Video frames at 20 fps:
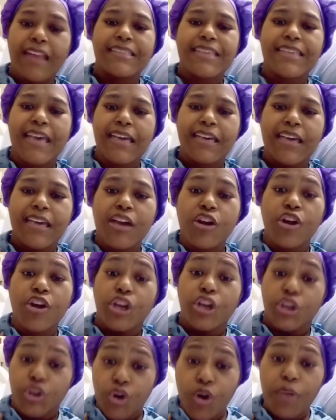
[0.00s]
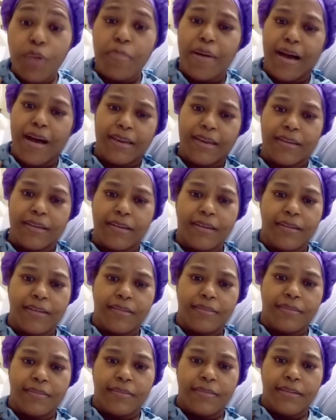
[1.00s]
to take care of your body.
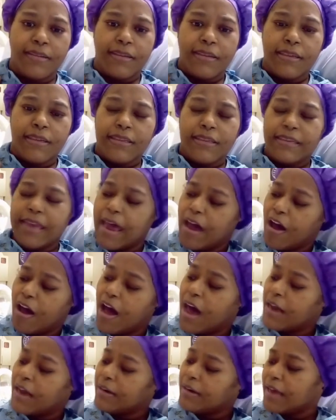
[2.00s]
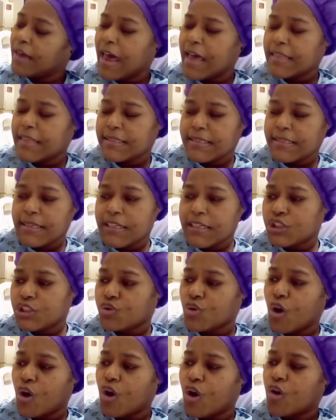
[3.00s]
Now, I done had 10
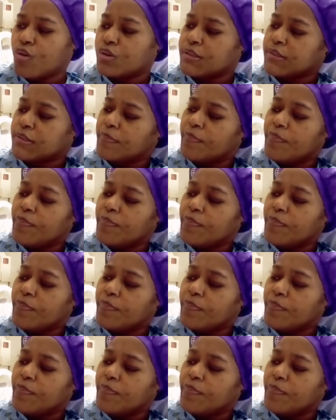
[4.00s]
strokes.